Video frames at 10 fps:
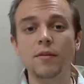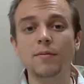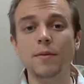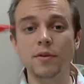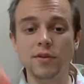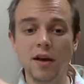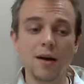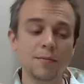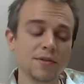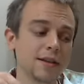Remember,
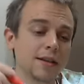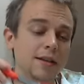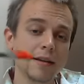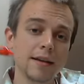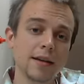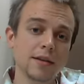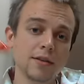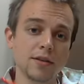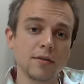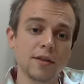Thomson
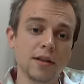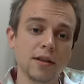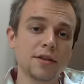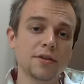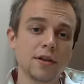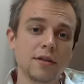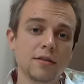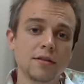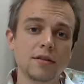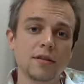discovered the electron,
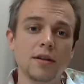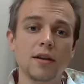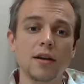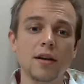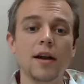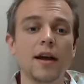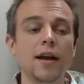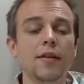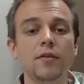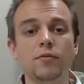
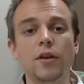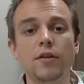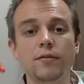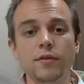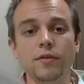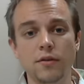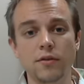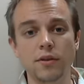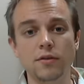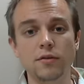and then Rutherford
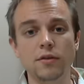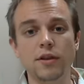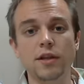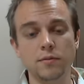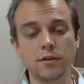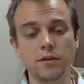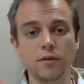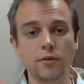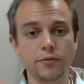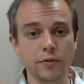discovered the nucleus with his
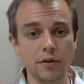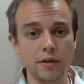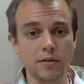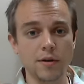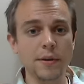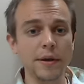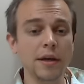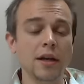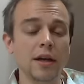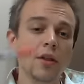gold foil experiment.
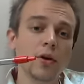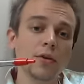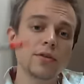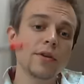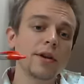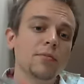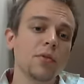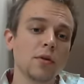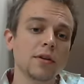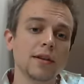Those are very
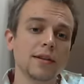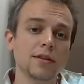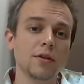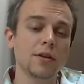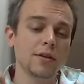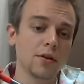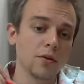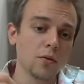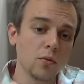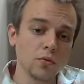important things to know. You need to
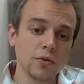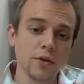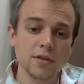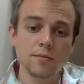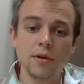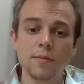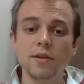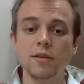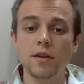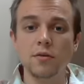know those
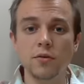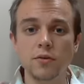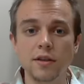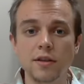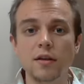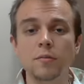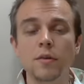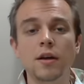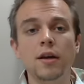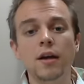experiments and who did them,
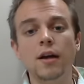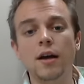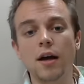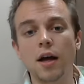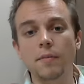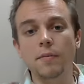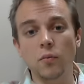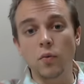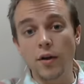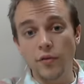
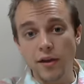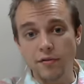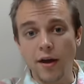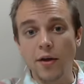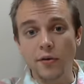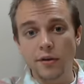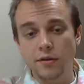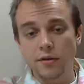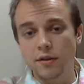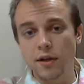and what they found.
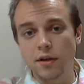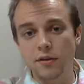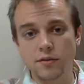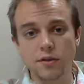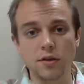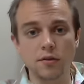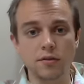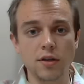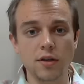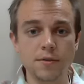Okay, so
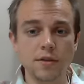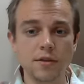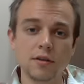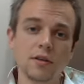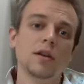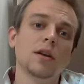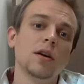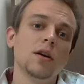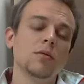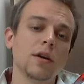Thomson
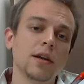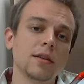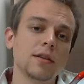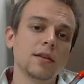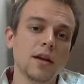with